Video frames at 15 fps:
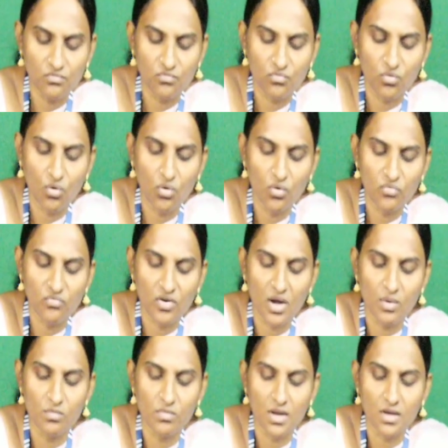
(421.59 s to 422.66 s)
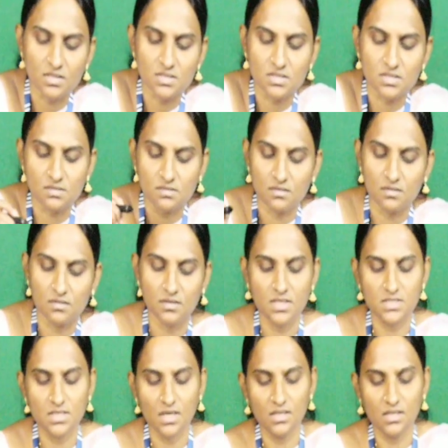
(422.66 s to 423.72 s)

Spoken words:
four formulas. These are